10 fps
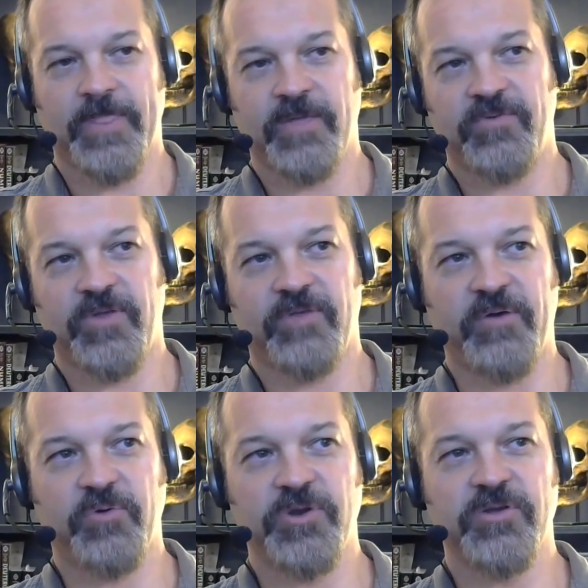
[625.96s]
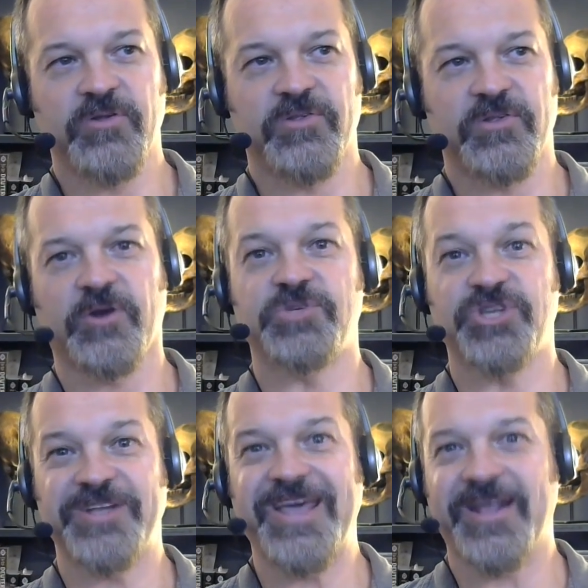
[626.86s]
if I would use the term
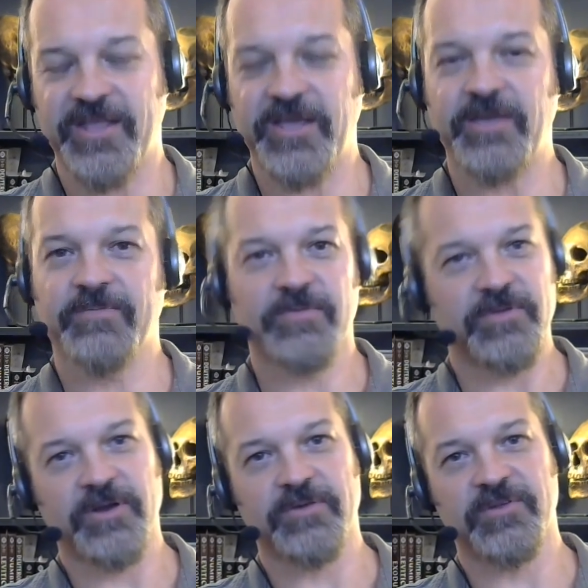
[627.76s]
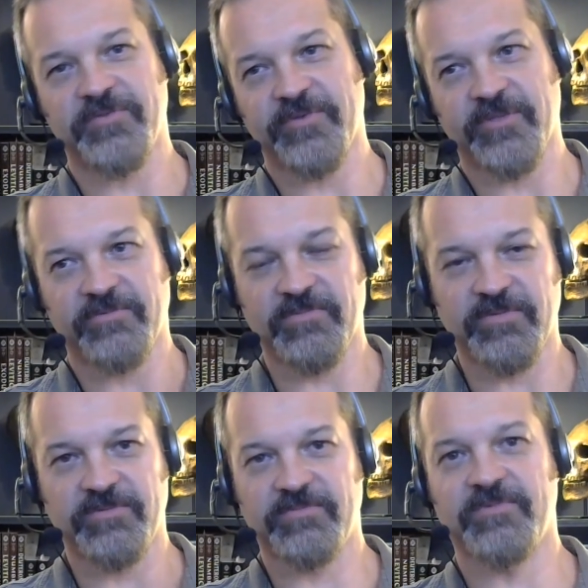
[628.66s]
genetically, just for the
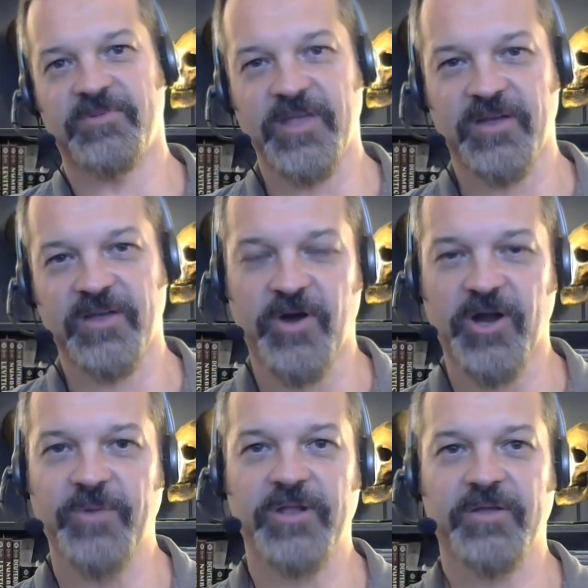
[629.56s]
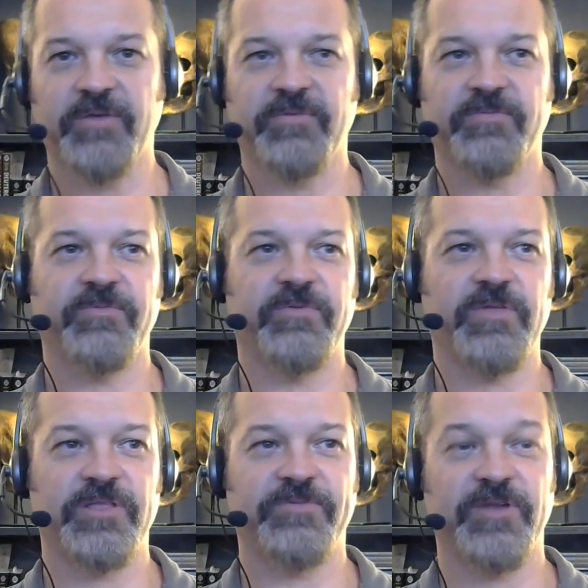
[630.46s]
sake of argument,
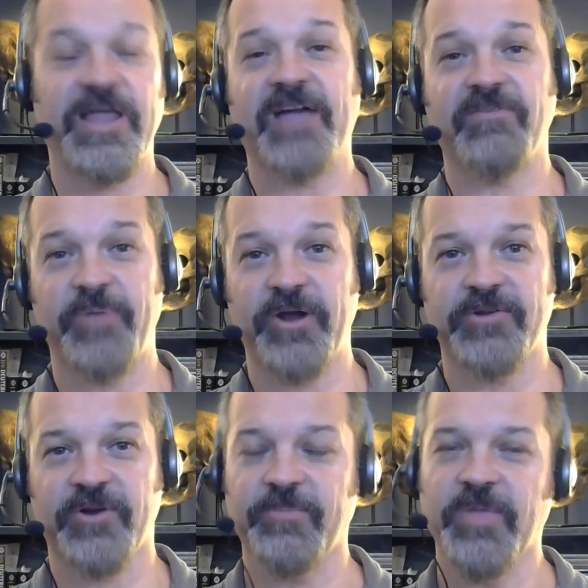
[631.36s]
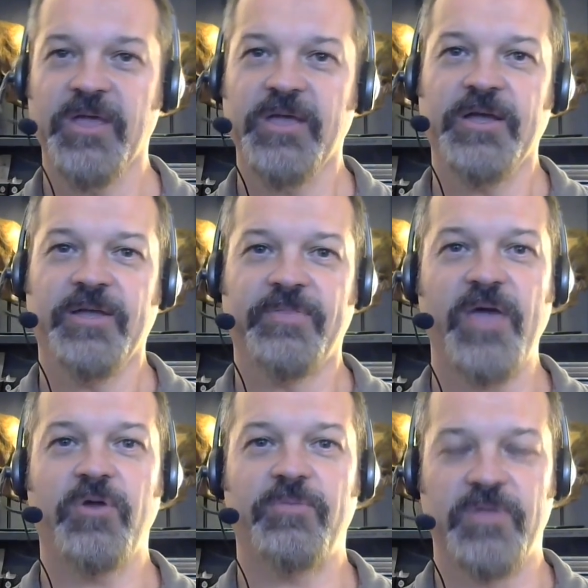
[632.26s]
for lack of a better term,
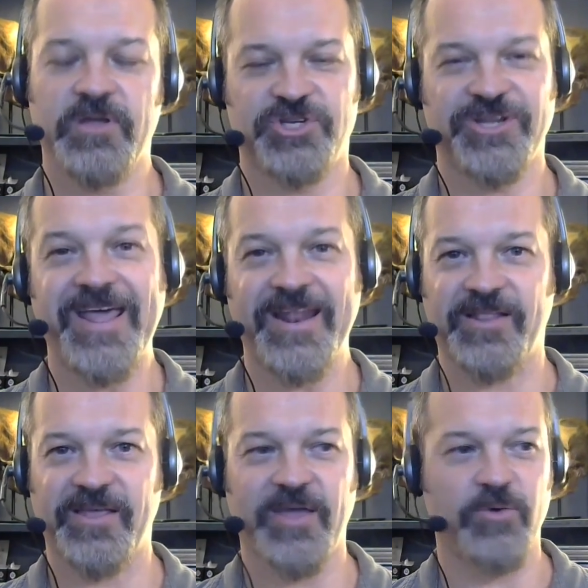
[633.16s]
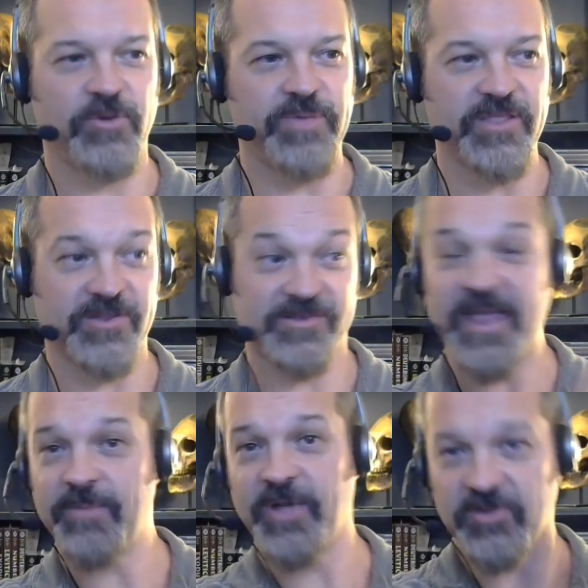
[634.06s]
they would be the
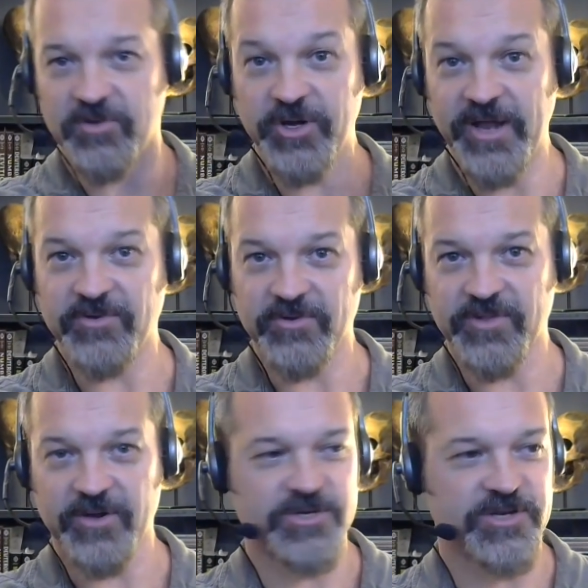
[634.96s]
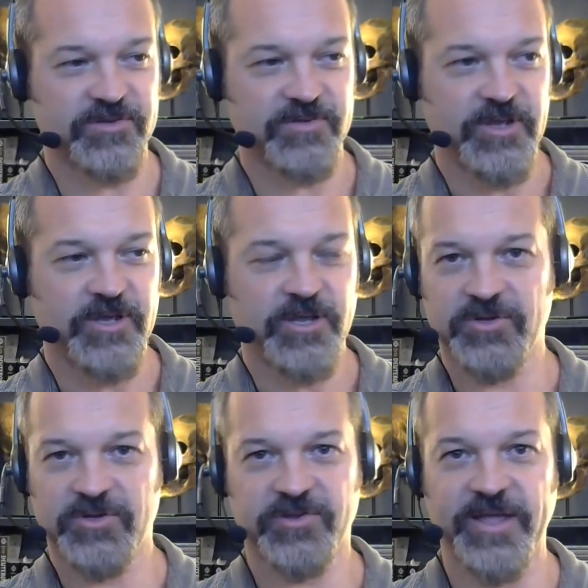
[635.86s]
same as good angels. They're just,
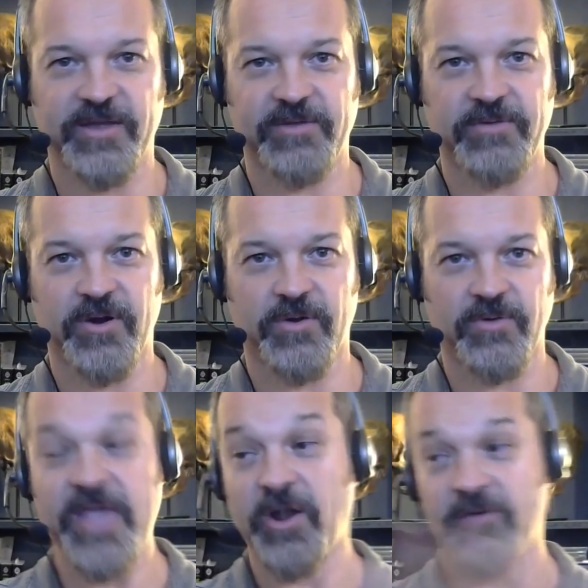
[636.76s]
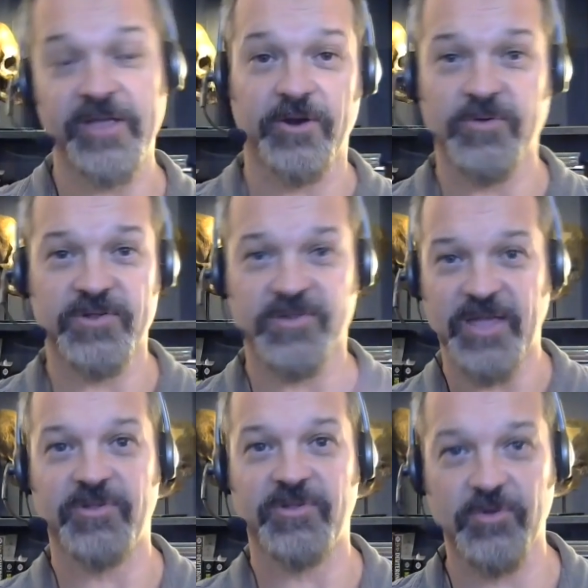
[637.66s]
just like, Adolf Hitler was the
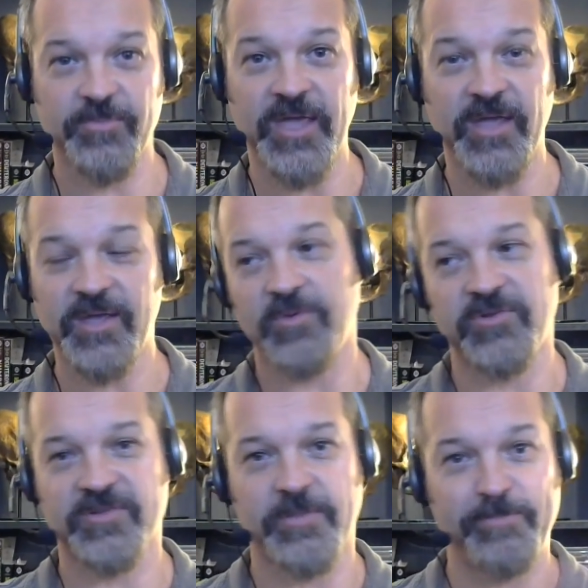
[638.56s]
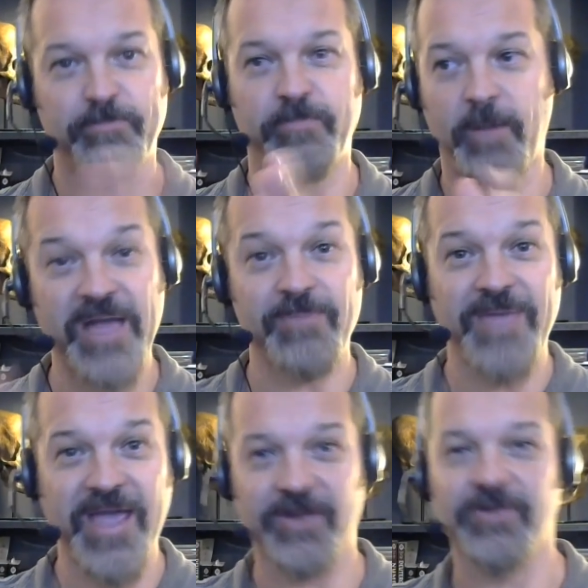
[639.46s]
same as you as me. He was just a bad
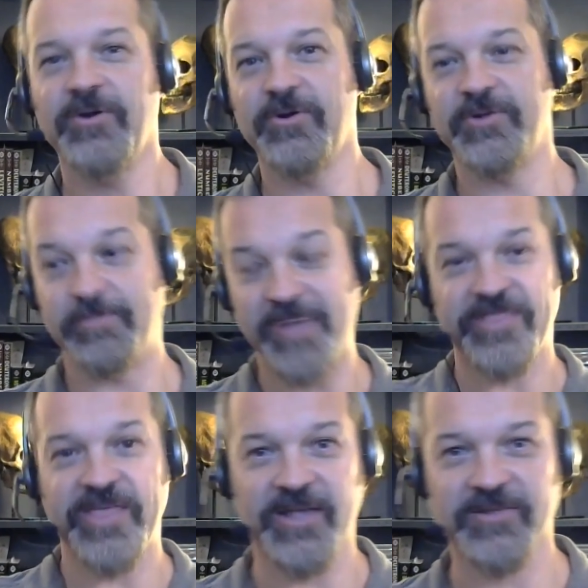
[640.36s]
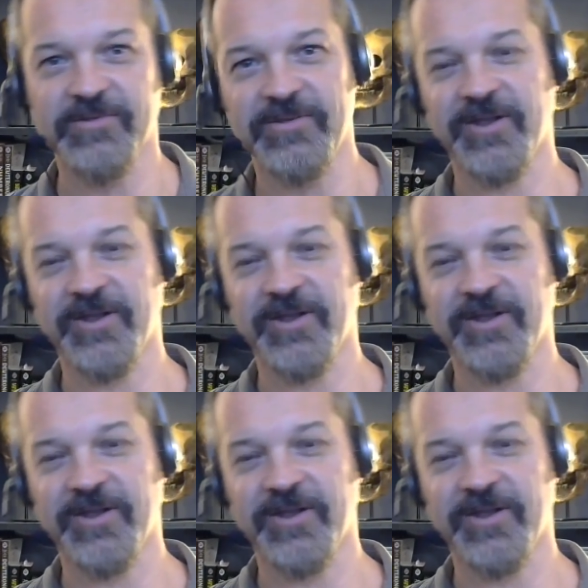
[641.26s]
man who did bad things,